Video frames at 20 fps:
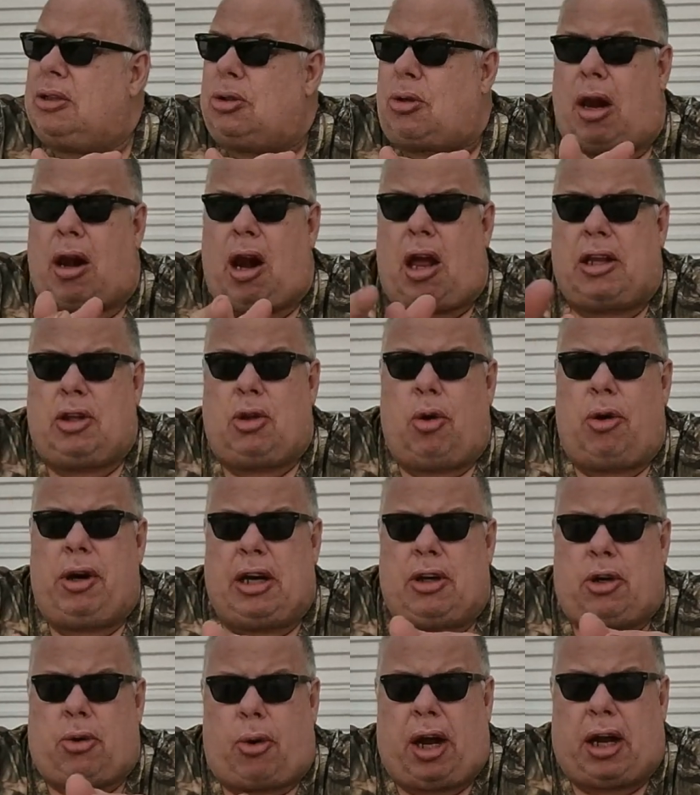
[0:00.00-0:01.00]
so I like doing
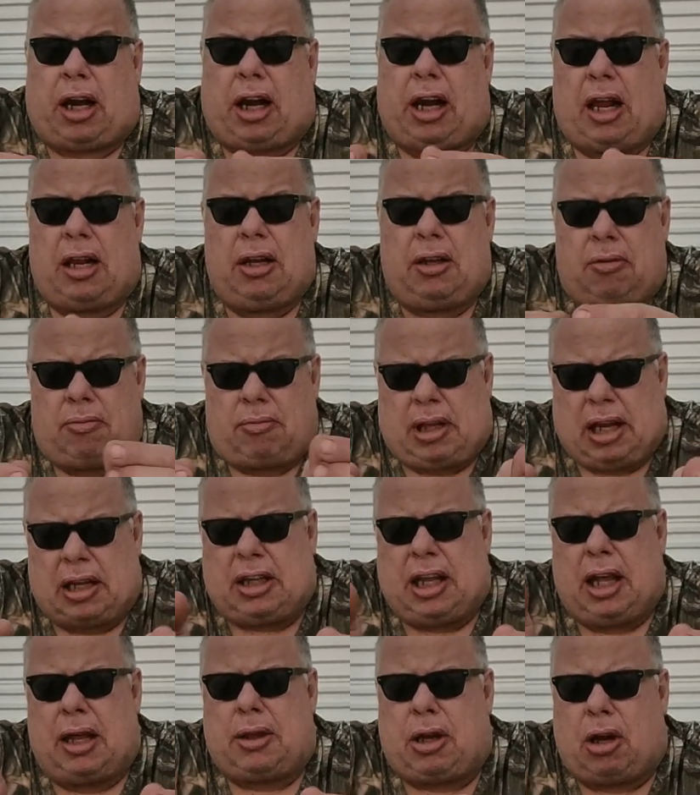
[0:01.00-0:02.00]
it directly. I
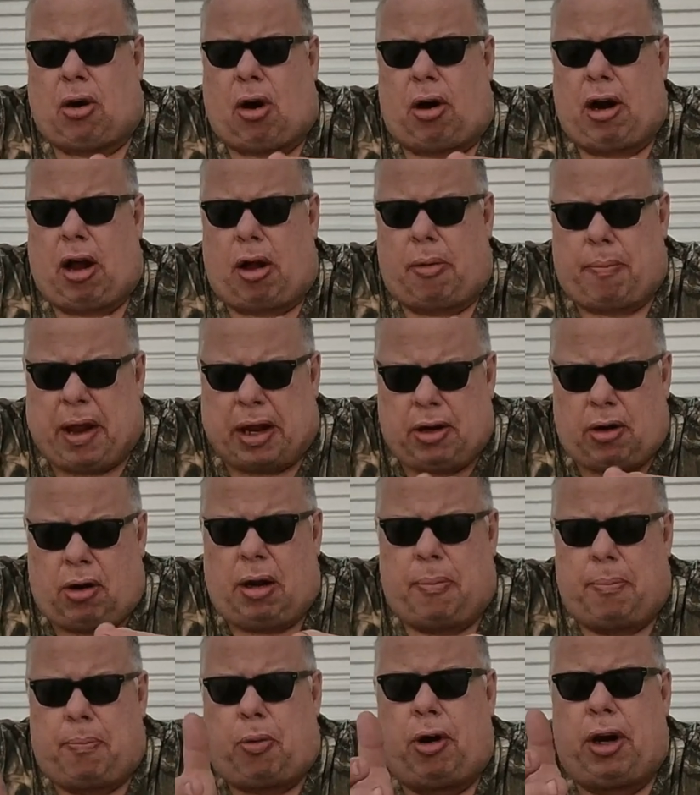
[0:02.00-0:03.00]
take the SD card out
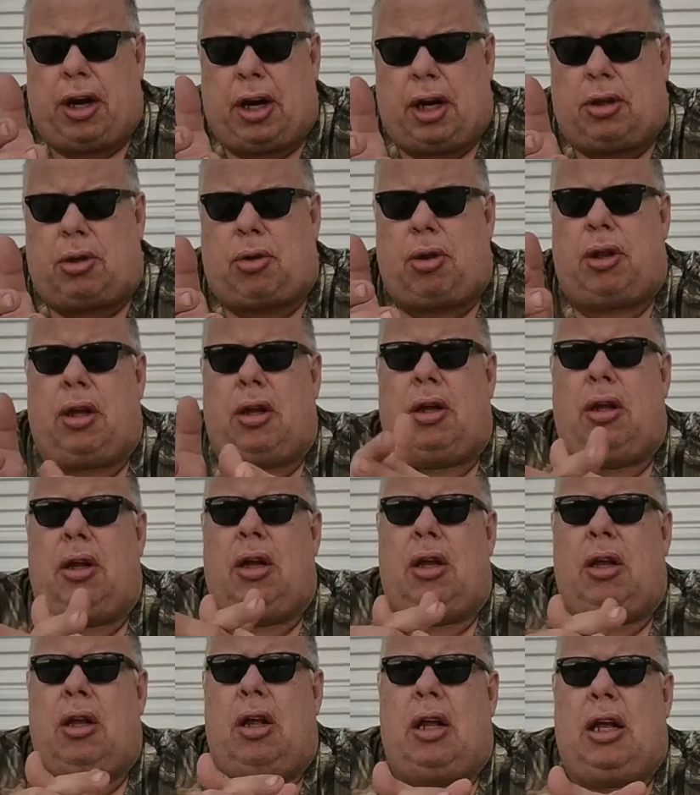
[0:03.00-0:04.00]
manually and put it into the
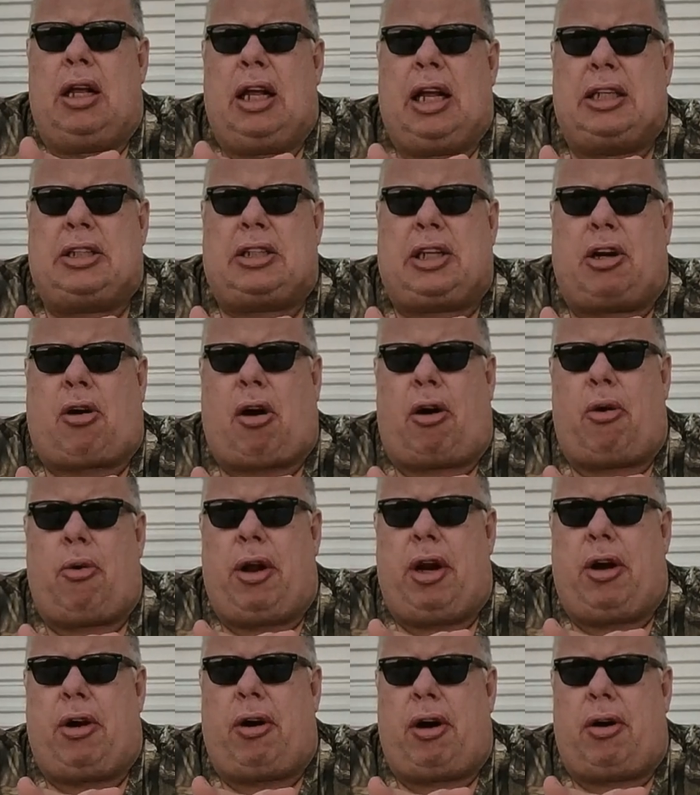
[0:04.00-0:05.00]
SD card
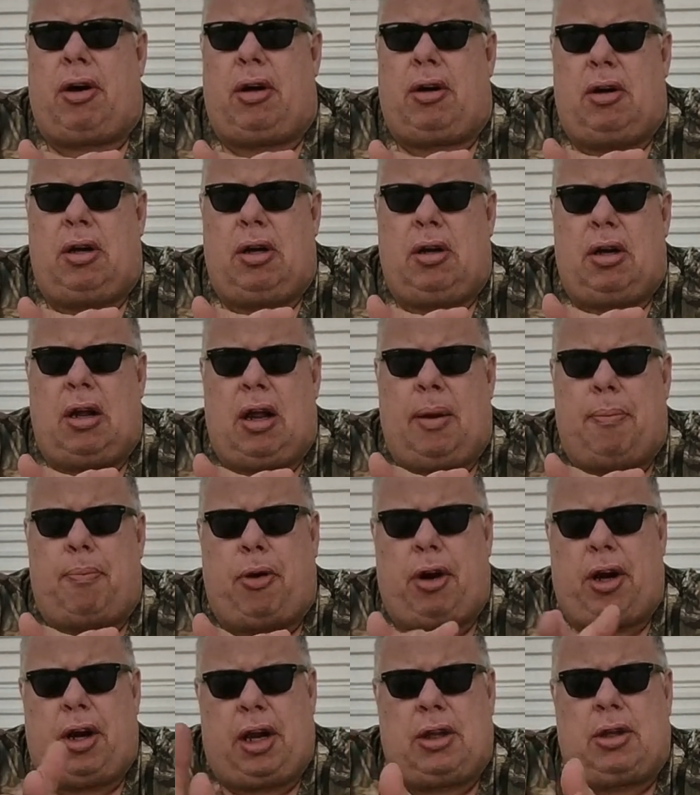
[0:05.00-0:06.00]
reader and
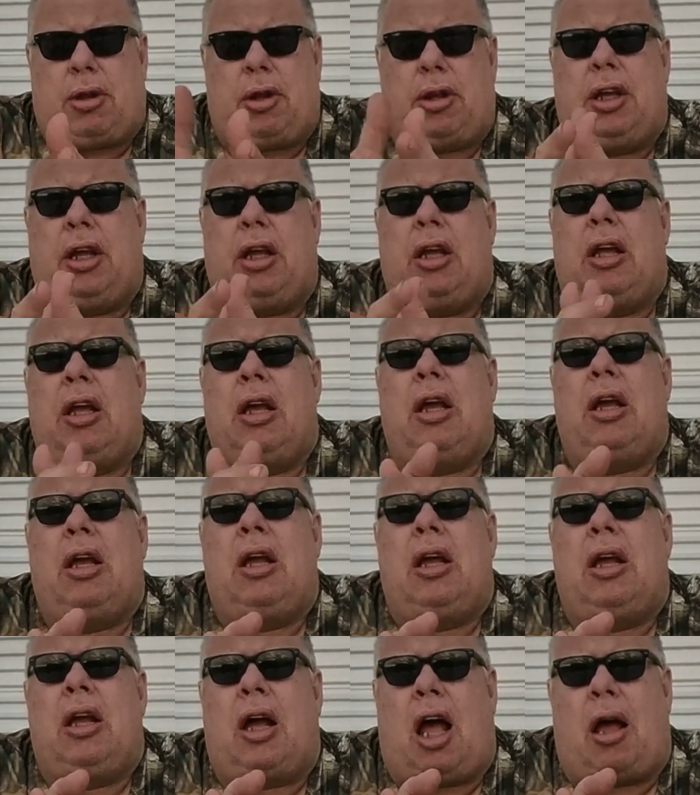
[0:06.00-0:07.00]
put it into the
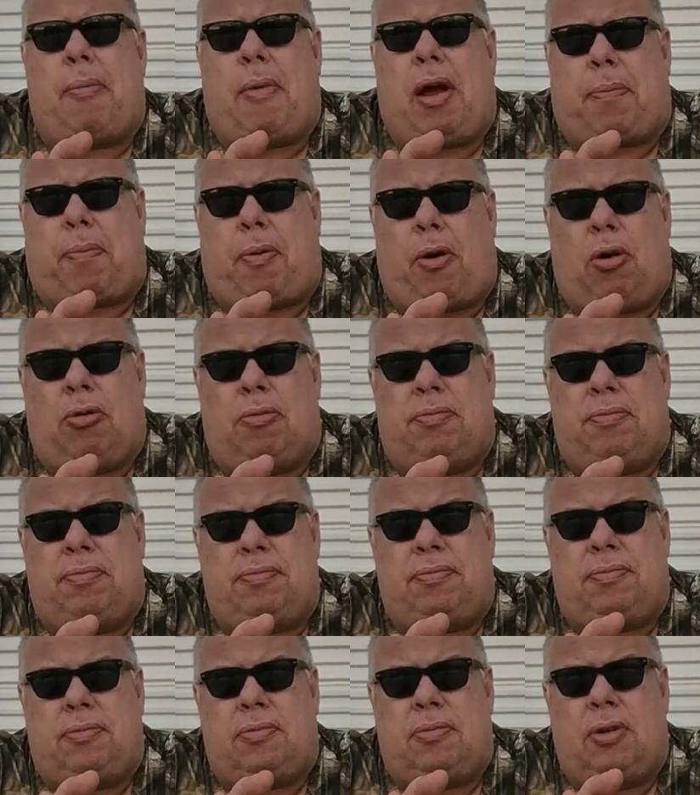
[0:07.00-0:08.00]
iMac Pro
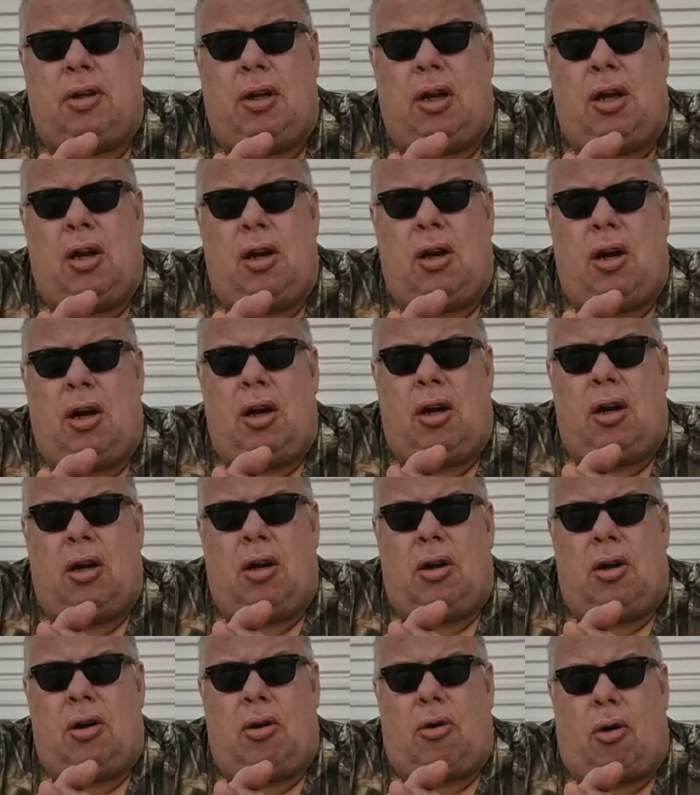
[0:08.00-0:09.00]

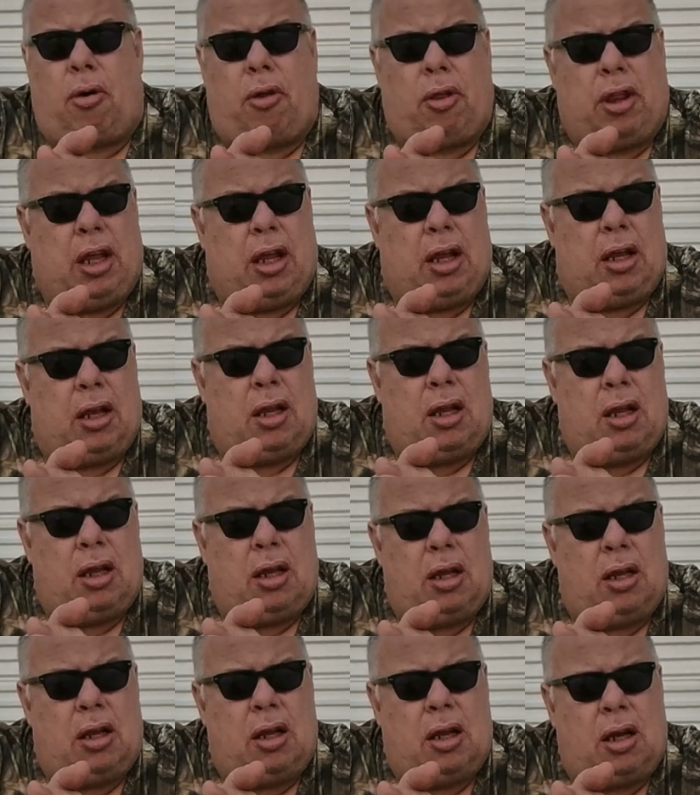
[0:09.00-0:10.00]
or the
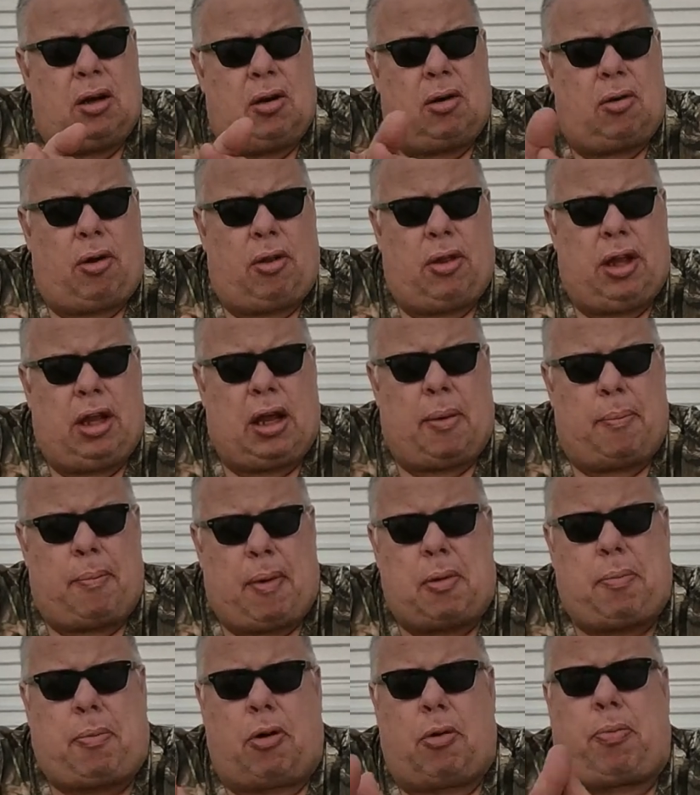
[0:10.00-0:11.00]

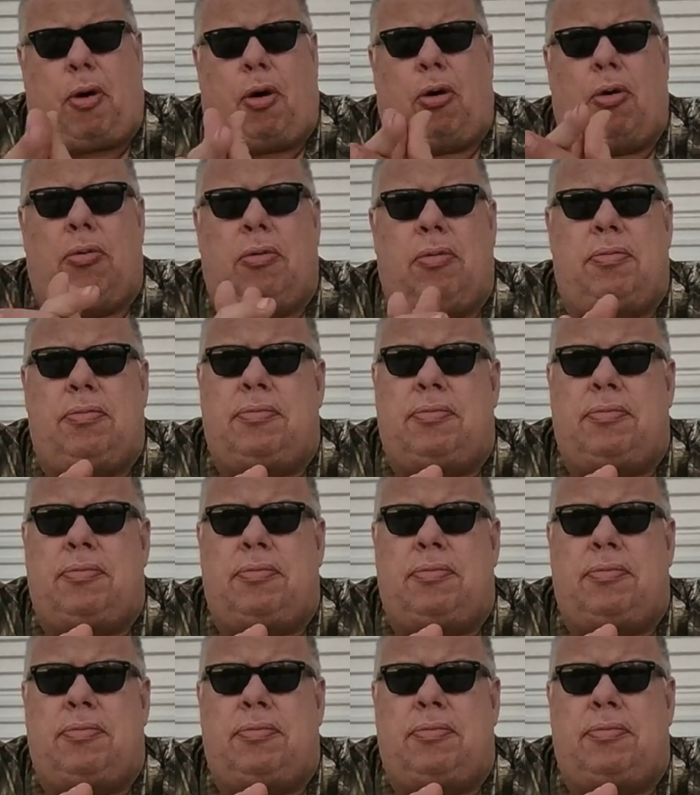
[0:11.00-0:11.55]
MacBook Pro.